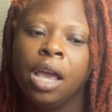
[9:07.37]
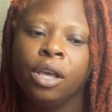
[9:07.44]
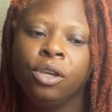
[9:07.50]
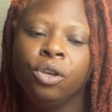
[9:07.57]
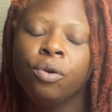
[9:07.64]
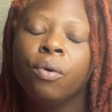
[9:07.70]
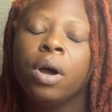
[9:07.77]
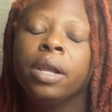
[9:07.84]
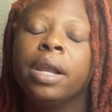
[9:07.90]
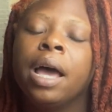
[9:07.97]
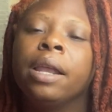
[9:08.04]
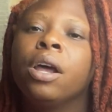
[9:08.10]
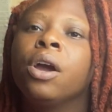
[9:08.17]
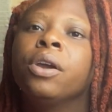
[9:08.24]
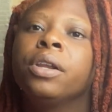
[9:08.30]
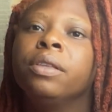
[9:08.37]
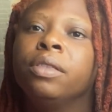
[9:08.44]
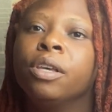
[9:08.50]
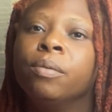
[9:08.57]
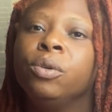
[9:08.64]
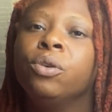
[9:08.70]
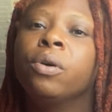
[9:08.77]
You are not hurting
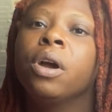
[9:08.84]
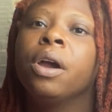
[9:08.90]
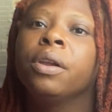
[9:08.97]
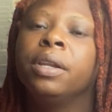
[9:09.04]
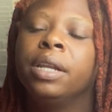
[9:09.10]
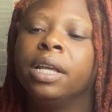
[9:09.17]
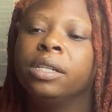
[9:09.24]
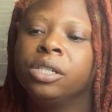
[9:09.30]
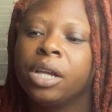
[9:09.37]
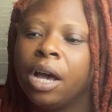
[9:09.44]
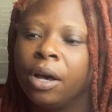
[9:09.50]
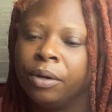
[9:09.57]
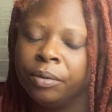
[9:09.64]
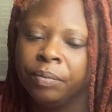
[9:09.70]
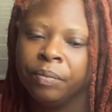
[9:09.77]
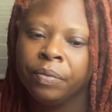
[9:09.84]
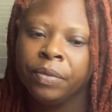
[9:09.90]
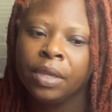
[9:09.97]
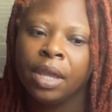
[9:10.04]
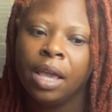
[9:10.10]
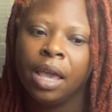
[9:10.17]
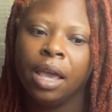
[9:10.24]
them. You're hurting that child.
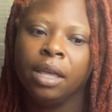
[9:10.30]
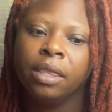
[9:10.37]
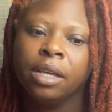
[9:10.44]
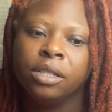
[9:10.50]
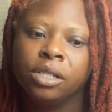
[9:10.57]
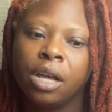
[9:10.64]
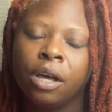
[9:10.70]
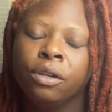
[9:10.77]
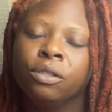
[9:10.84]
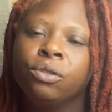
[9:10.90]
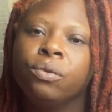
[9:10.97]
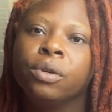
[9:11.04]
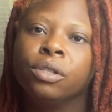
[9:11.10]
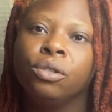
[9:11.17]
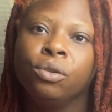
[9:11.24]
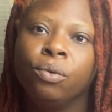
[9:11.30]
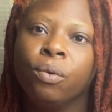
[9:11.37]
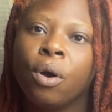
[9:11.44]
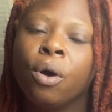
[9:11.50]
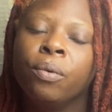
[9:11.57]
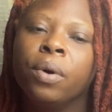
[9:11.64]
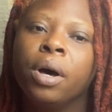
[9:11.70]
And that child is going to
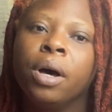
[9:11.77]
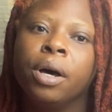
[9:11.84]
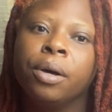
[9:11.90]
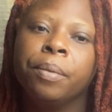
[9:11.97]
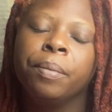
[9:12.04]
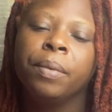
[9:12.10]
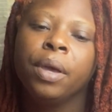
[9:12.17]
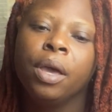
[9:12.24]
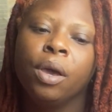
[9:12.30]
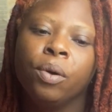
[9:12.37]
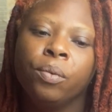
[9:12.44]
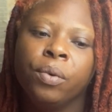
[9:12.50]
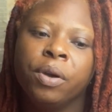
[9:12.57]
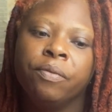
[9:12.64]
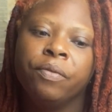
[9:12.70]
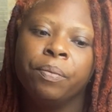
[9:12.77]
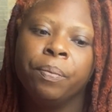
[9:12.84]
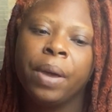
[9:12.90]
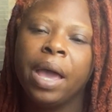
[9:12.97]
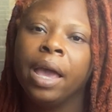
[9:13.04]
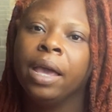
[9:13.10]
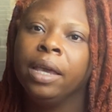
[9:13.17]
grow up with
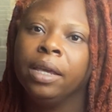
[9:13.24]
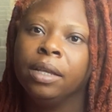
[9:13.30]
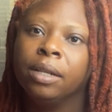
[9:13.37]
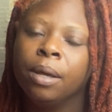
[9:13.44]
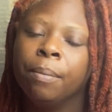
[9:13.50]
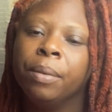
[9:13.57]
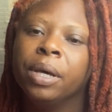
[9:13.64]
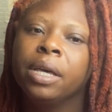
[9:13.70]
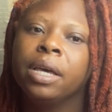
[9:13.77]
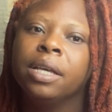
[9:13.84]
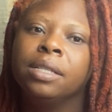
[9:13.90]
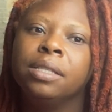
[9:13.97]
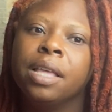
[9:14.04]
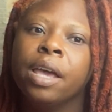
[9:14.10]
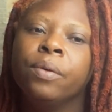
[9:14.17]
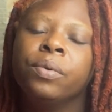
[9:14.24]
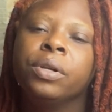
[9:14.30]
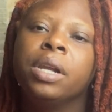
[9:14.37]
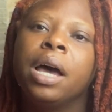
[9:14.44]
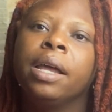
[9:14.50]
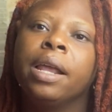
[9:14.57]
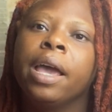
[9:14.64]
pain because they were
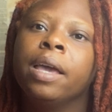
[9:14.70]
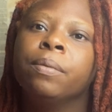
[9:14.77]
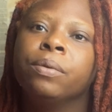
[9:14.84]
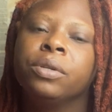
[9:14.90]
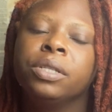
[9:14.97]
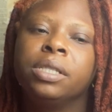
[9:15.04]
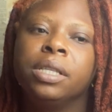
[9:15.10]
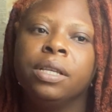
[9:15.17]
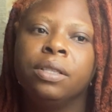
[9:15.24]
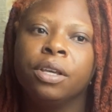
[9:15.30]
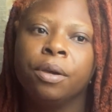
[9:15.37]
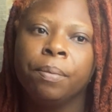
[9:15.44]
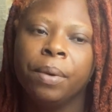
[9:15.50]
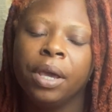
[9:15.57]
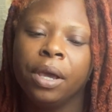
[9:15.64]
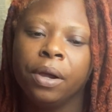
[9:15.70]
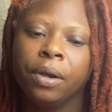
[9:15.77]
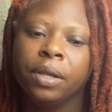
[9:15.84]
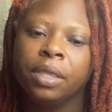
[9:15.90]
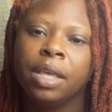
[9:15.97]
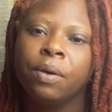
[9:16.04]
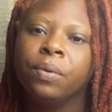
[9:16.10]
not able to see their
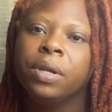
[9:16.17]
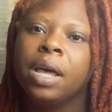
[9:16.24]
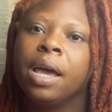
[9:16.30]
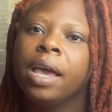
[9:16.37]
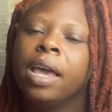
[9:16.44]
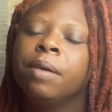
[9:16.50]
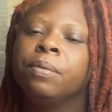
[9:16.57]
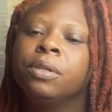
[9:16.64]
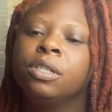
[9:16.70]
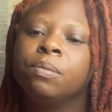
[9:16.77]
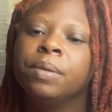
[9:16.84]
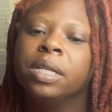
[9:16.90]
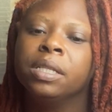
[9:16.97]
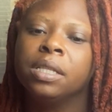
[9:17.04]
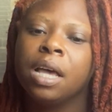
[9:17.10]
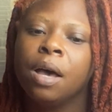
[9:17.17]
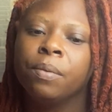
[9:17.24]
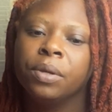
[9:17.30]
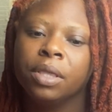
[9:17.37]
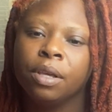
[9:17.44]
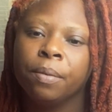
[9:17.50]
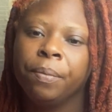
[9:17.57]
parent. They were not able to spend time
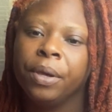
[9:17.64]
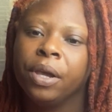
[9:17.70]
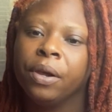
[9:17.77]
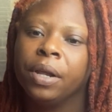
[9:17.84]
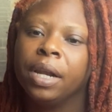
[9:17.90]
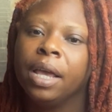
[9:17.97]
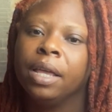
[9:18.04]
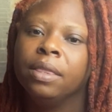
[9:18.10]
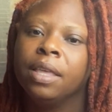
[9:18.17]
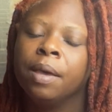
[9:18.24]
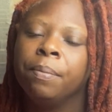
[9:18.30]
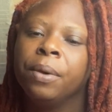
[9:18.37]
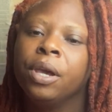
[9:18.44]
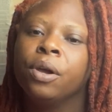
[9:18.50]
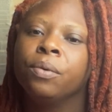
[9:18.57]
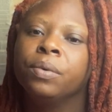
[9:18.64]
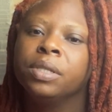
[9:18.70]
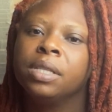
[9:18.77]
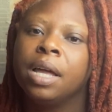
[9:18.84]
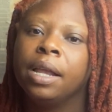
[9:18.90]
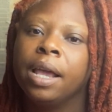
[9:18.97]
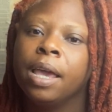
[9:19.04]
with their parent. And that parent
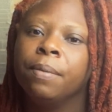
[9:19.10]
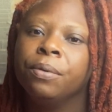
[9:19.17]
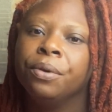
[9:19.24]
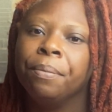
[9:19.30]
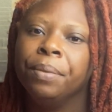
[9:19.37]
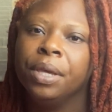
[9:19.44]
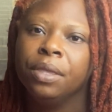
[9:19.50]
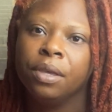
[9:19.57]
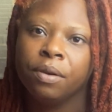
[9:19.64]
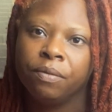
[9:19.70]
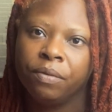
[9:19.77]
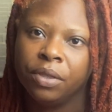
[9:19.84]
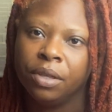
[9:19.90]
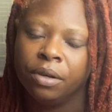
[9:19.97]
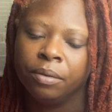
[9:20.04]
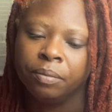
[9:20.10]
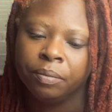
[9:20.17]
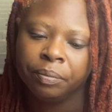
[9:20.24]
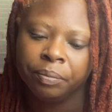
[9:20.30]
was not able to be there for them.